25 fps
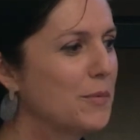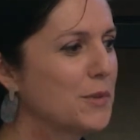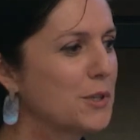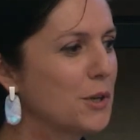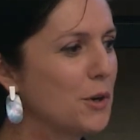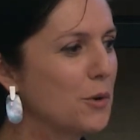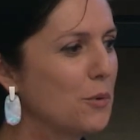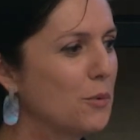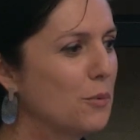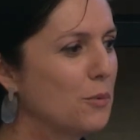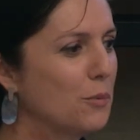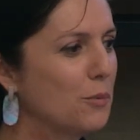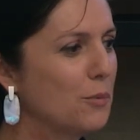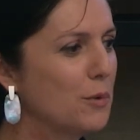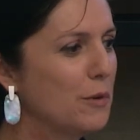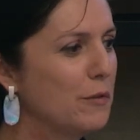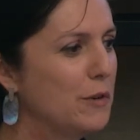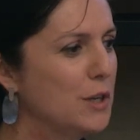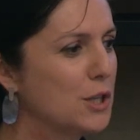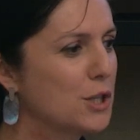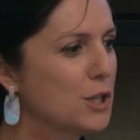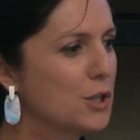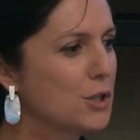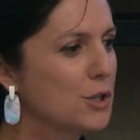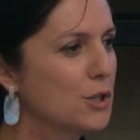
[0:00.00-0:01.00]
So
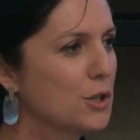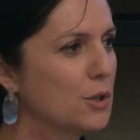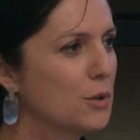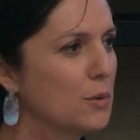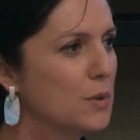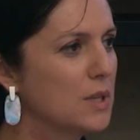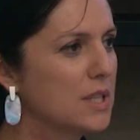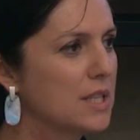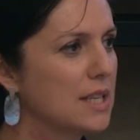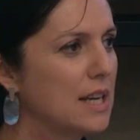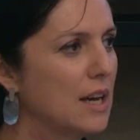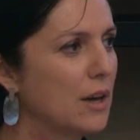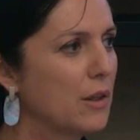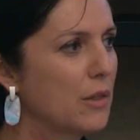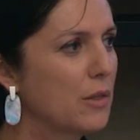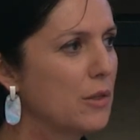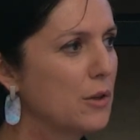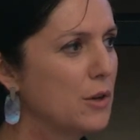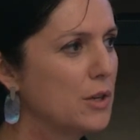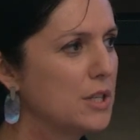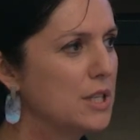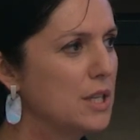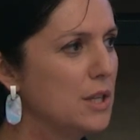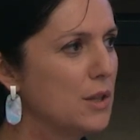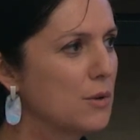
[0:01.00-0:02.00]
Revision 2 is now
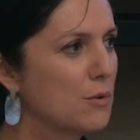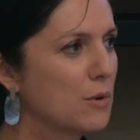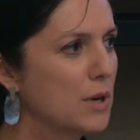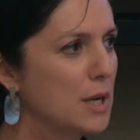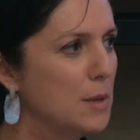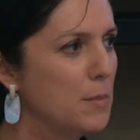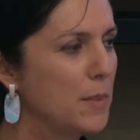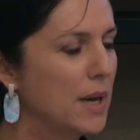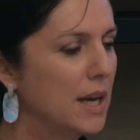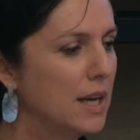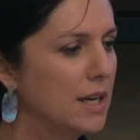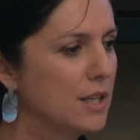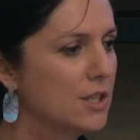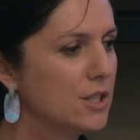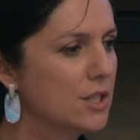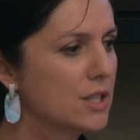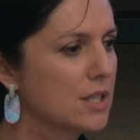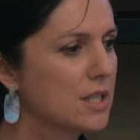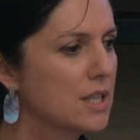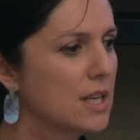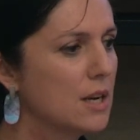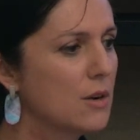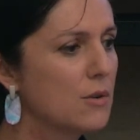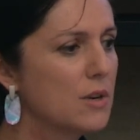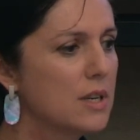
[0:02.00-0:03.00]
33
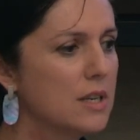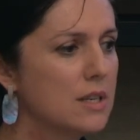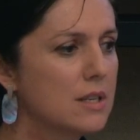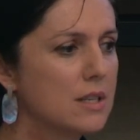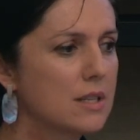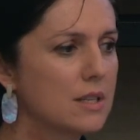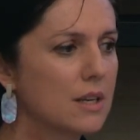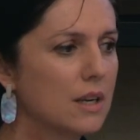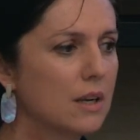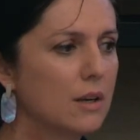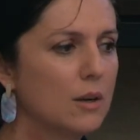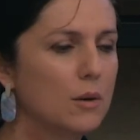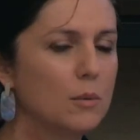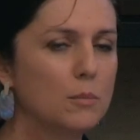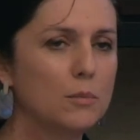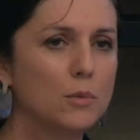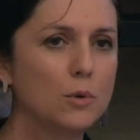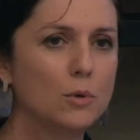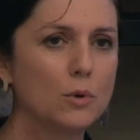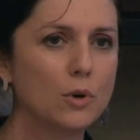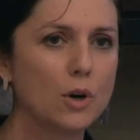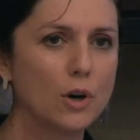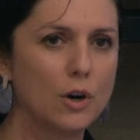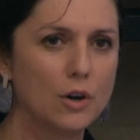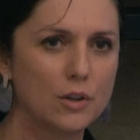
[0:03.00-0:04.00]
pages. There is a lot
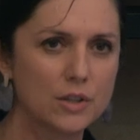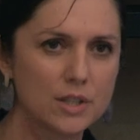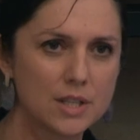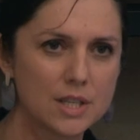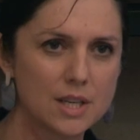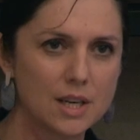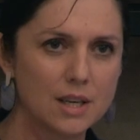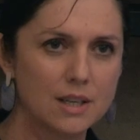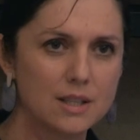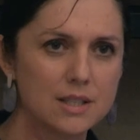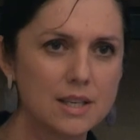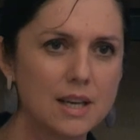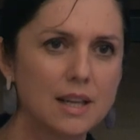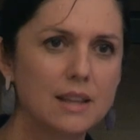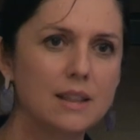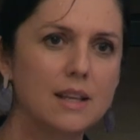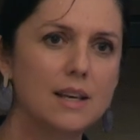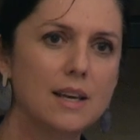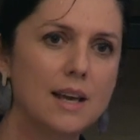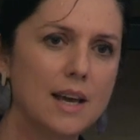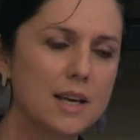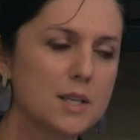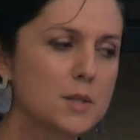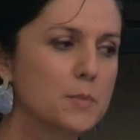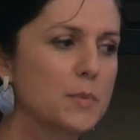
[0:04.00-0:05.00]
more content, and there
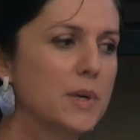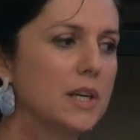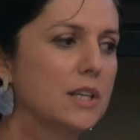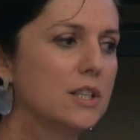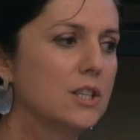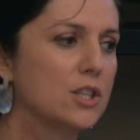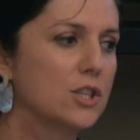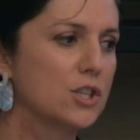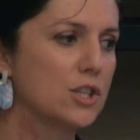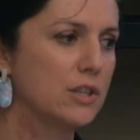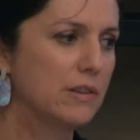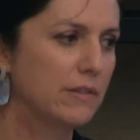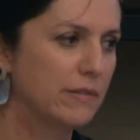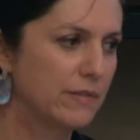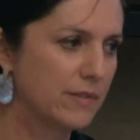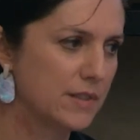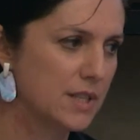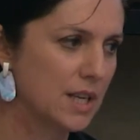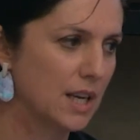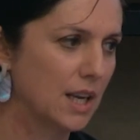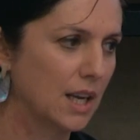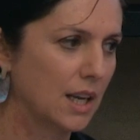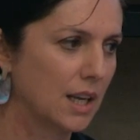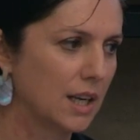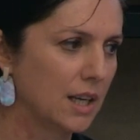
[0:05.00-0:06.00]
has been a
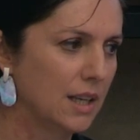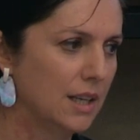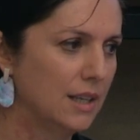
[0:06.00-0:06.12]
shifting.